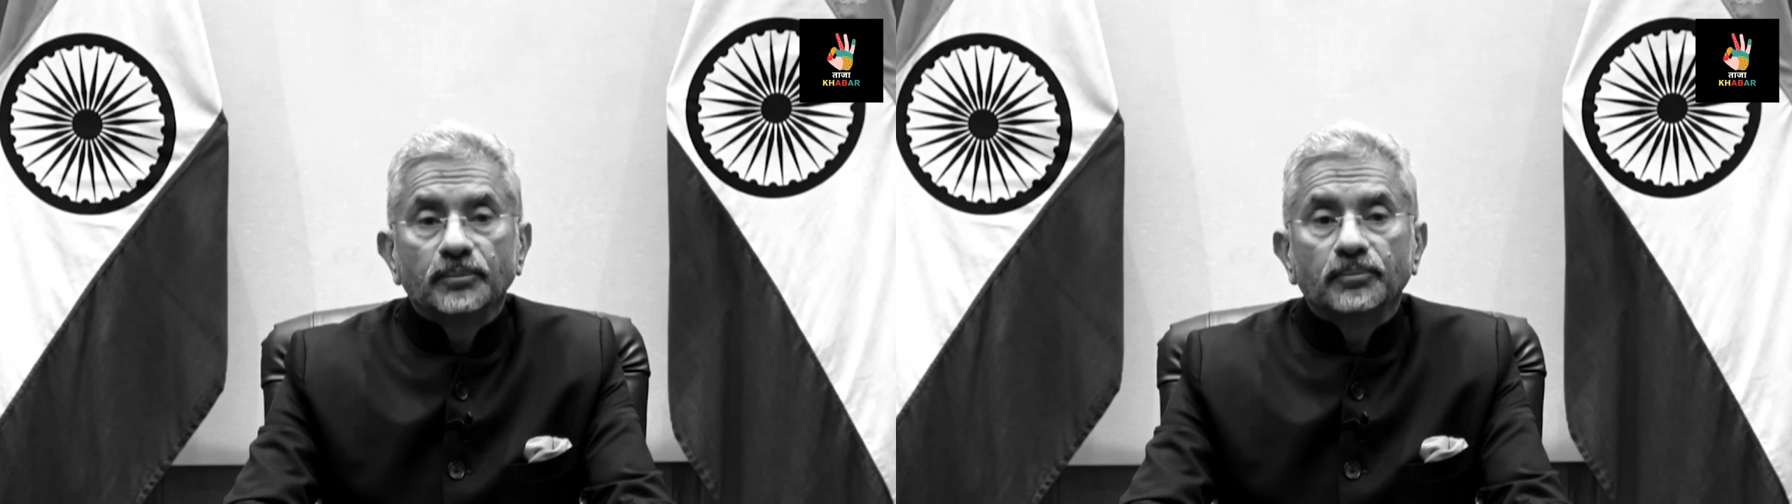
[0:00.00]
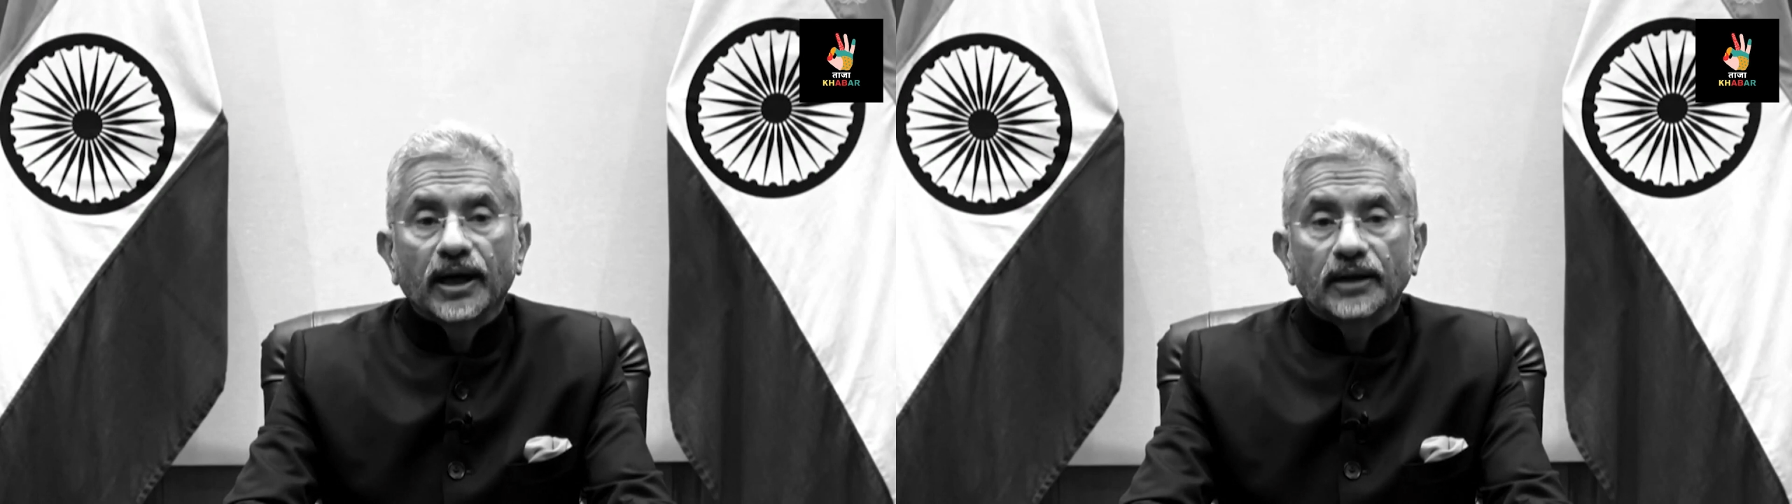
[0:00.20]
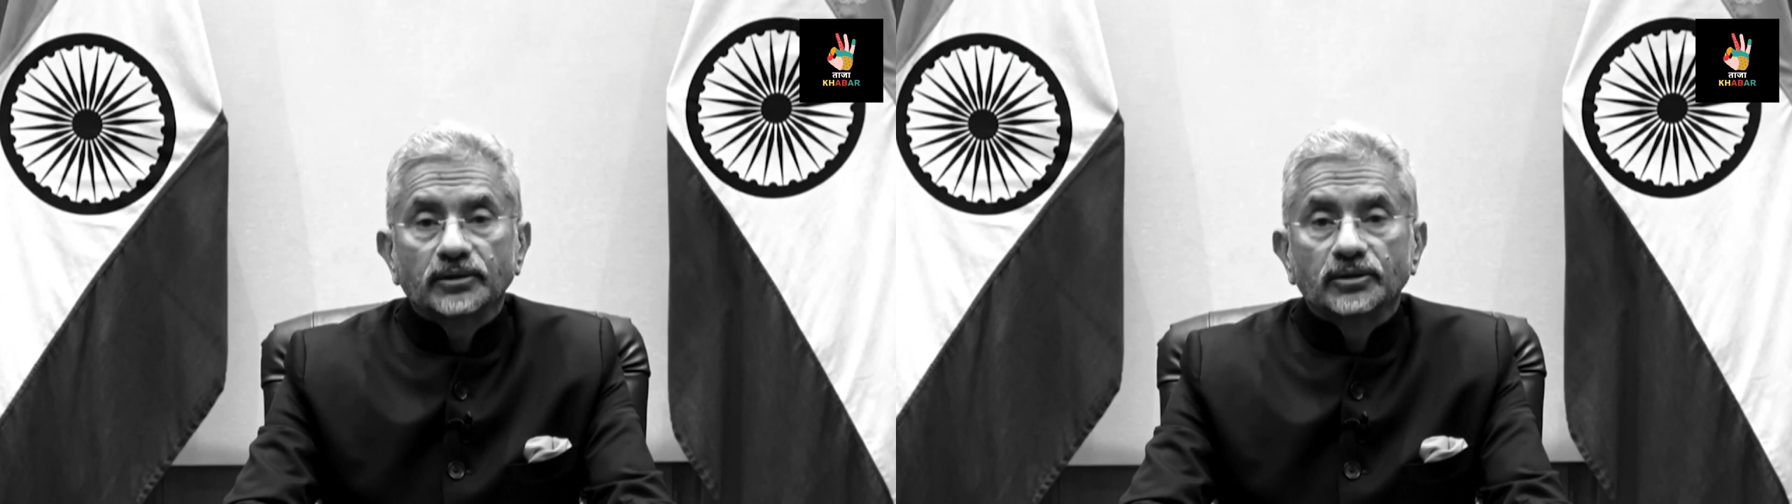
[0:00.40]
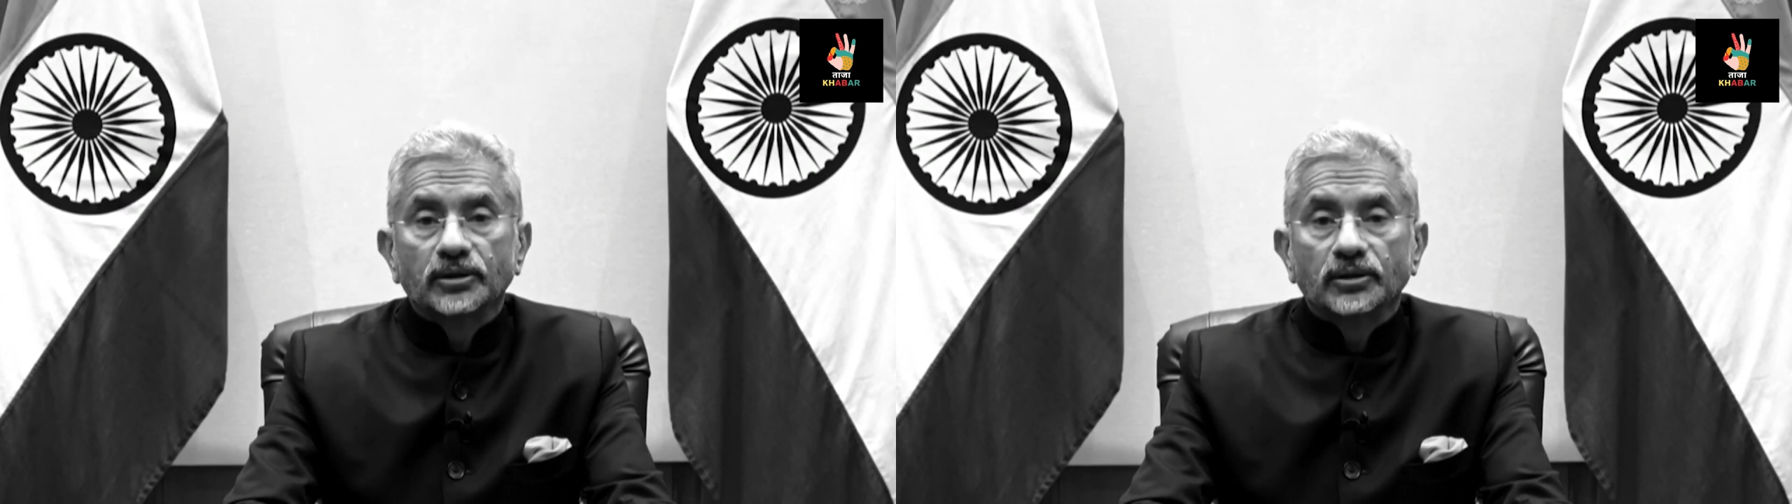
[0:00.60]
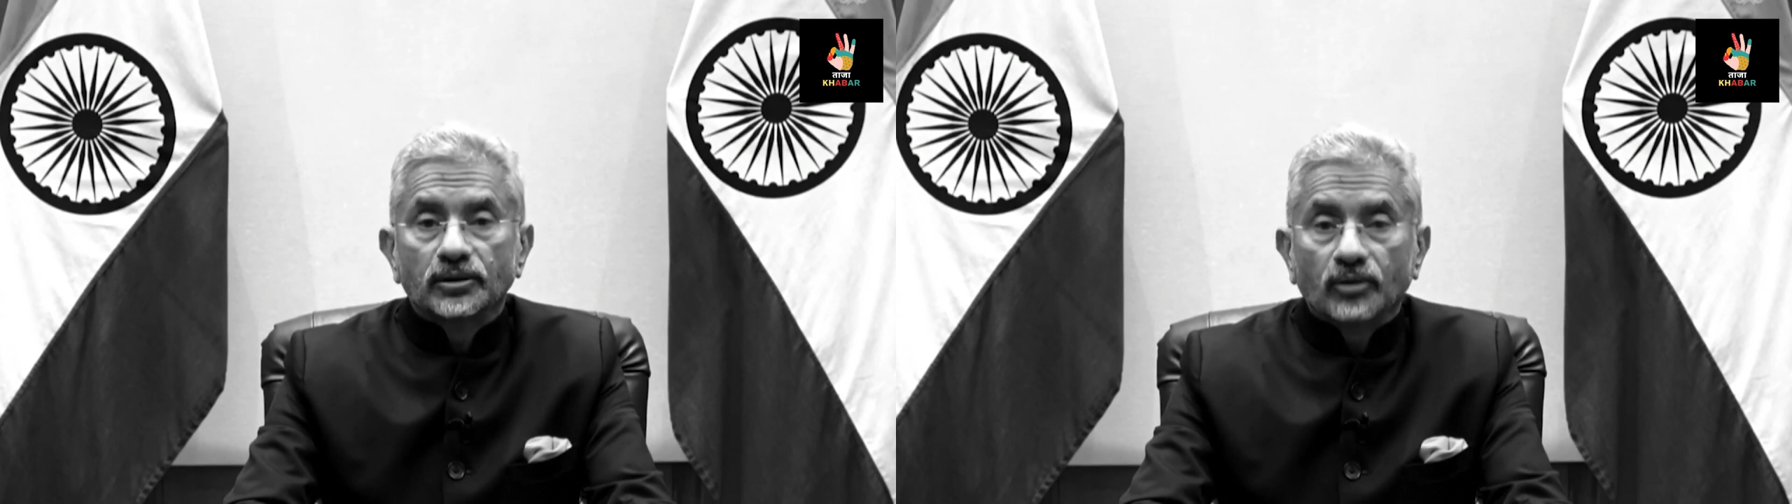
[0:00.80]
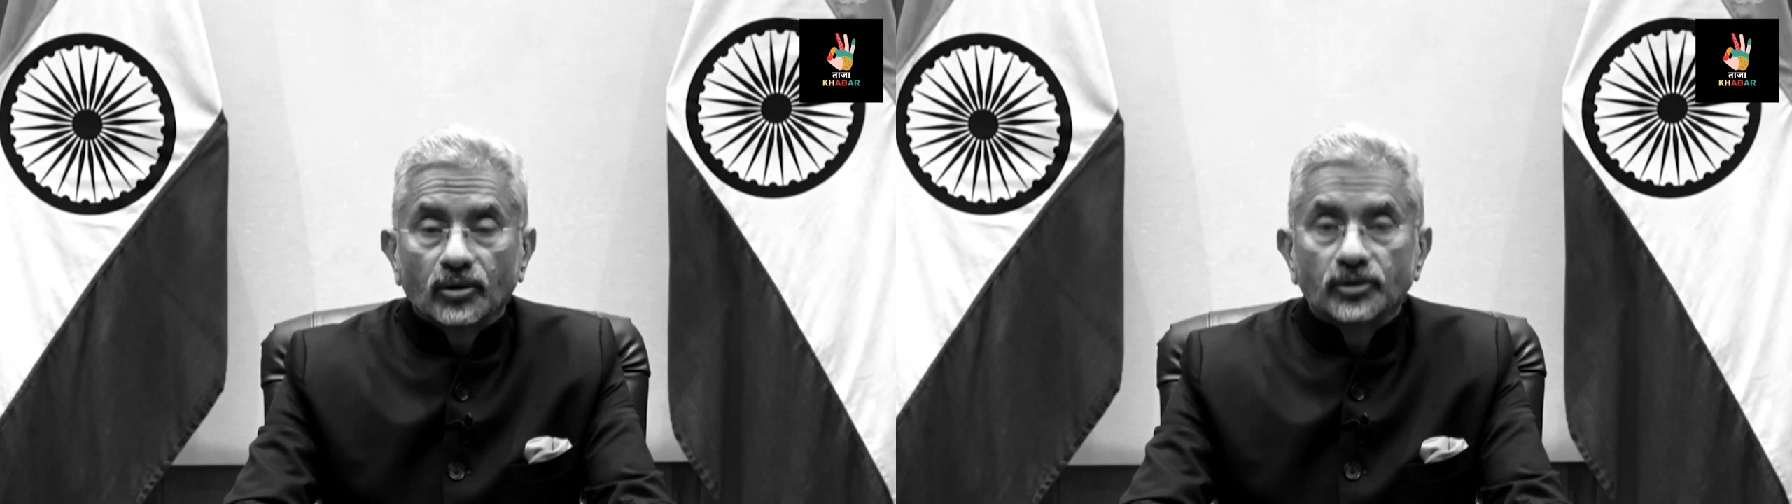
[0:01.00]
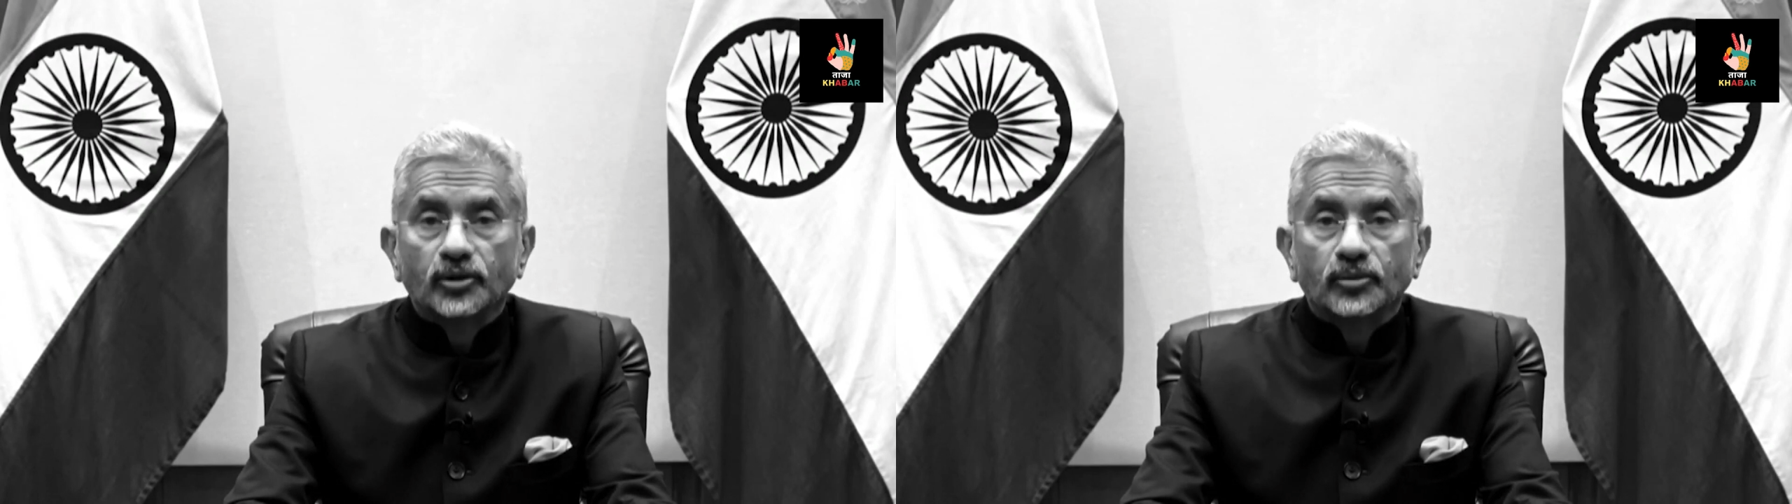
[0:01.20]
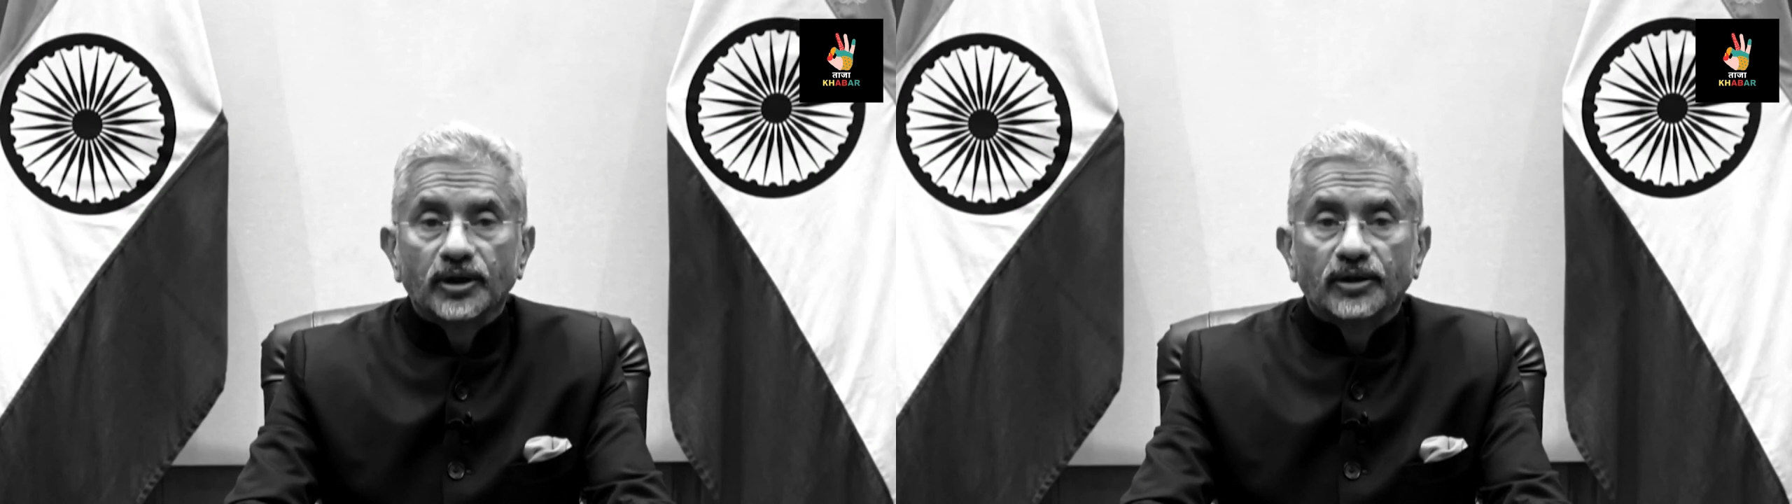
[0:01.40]
impact on
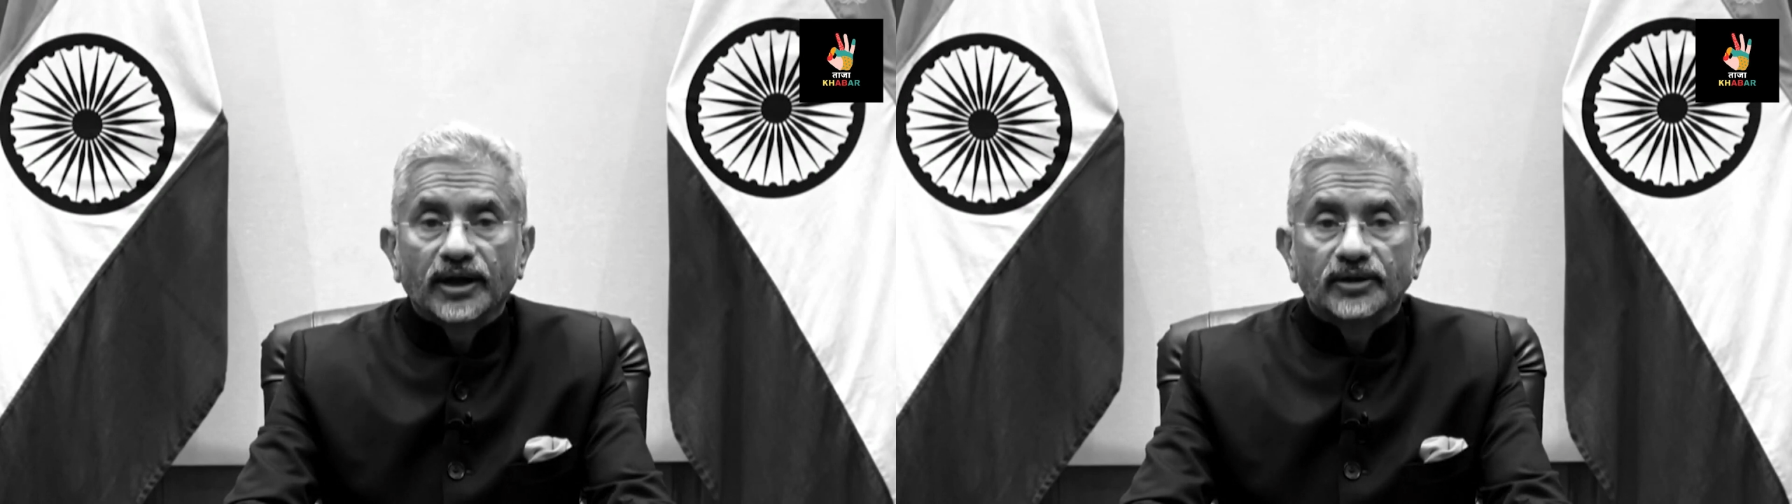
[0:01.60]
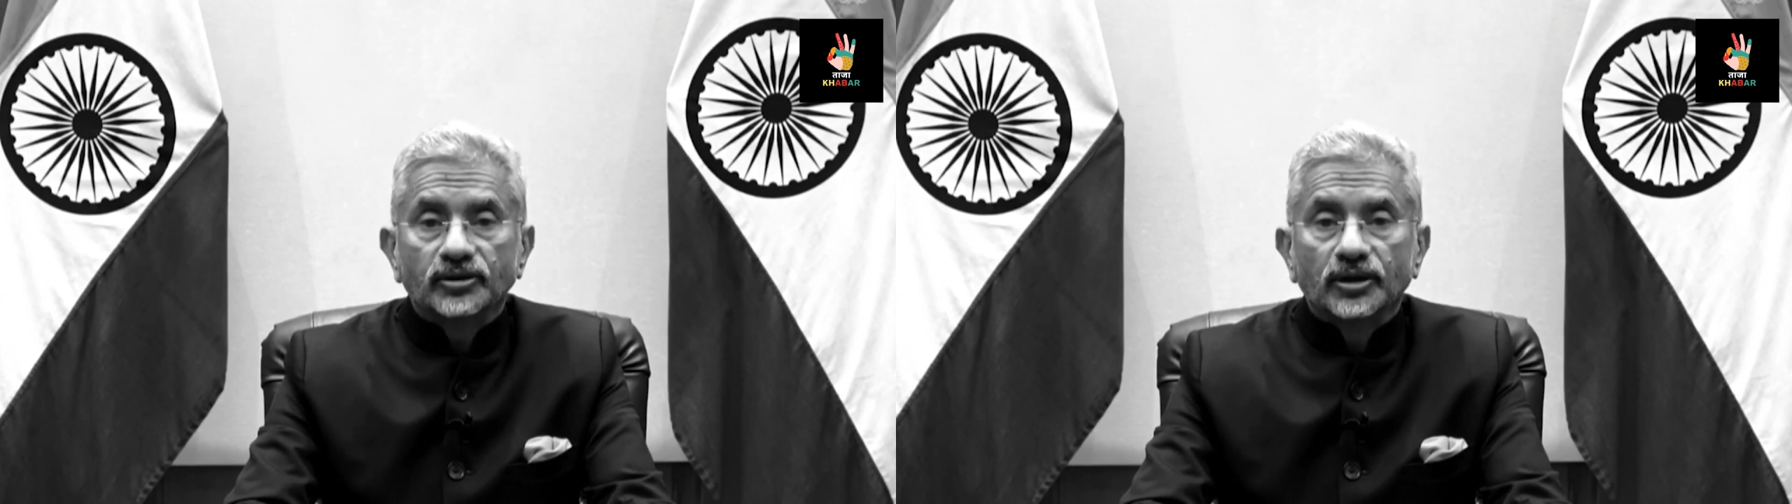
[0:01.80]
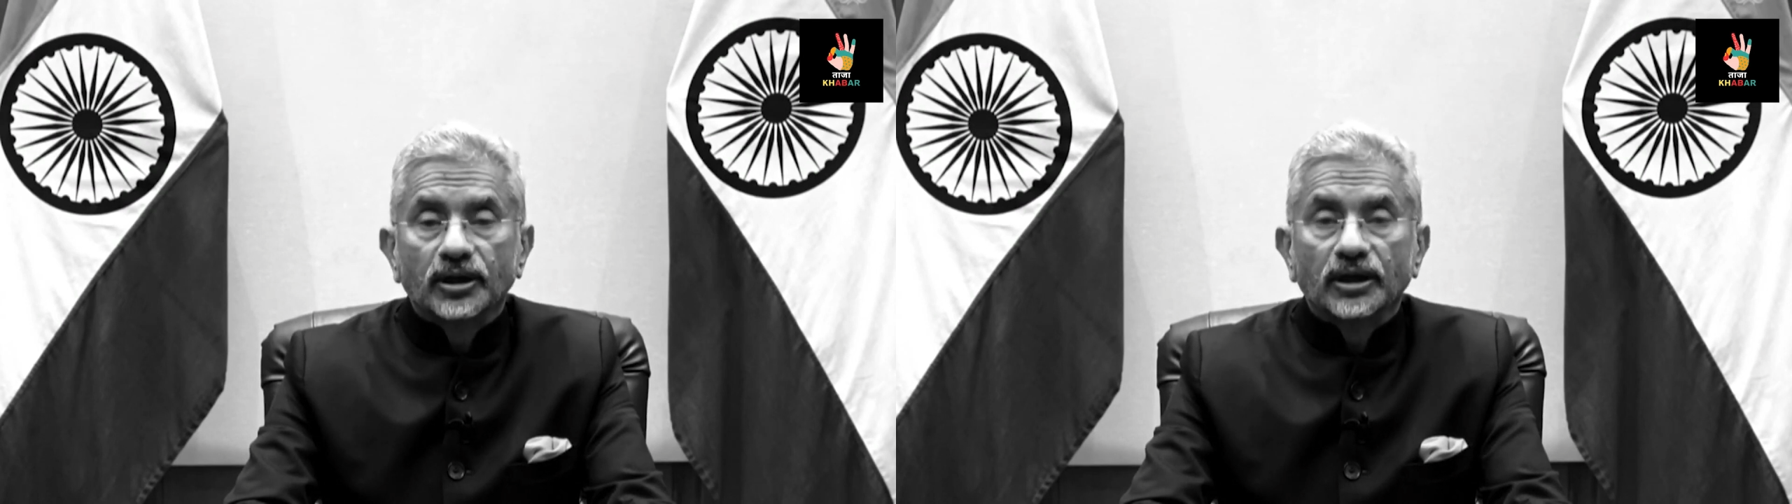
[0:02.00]
human rights,